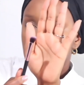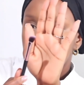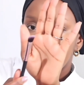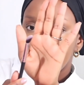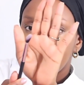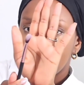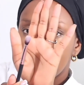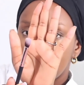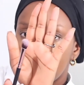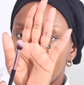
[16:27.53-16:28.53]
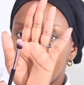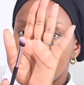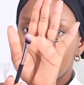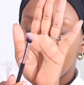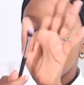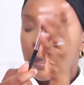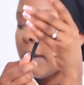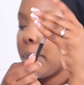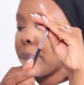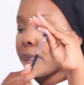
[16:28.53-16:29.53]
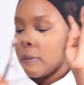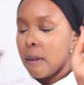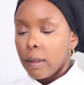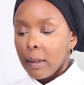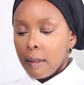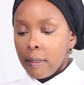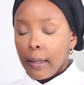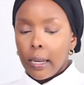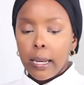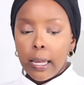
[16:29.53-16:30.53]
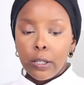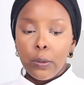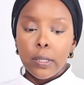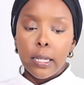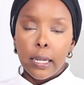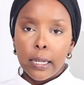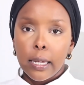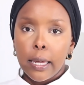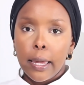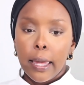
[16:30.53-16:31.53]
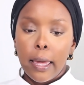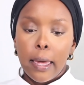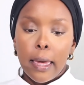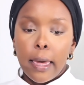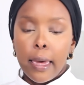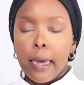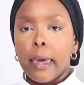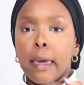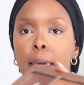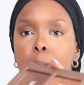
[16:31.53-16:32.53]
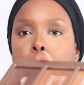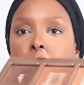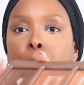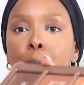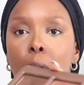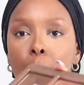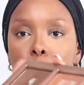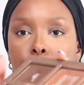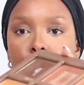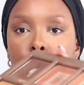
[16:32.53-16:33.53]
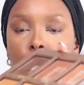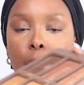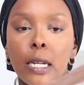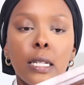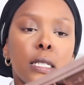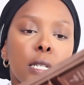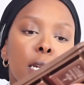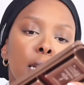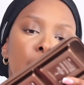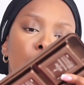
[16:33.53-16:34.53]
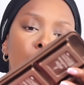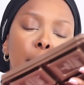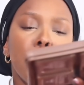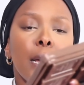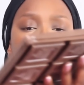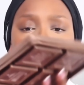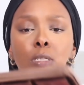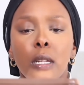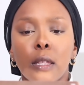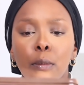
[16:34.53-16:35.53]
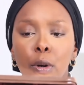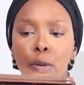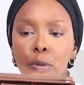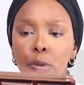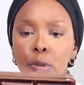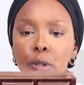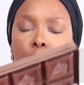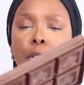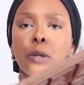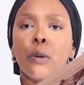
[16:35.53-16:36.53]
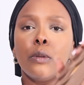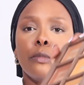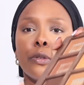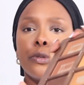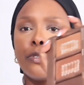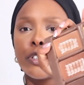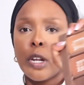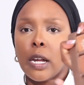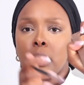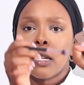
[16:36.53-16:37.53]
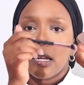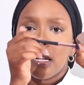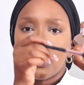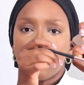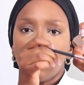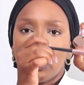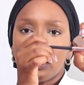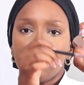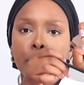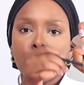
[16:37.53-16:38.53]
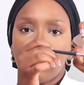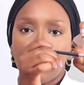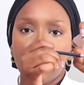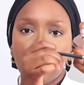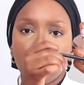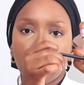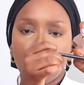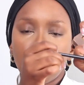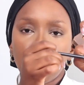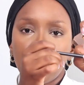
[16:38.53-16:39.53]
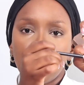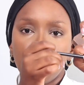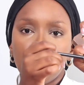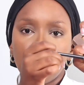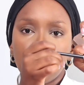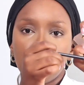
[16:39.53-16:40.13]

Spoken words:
it. Yeah. Then I like using a brown shade. I'm using the maroon. Yeah, it's called maroon shade. It's the one in between these, so it's this one in the middle.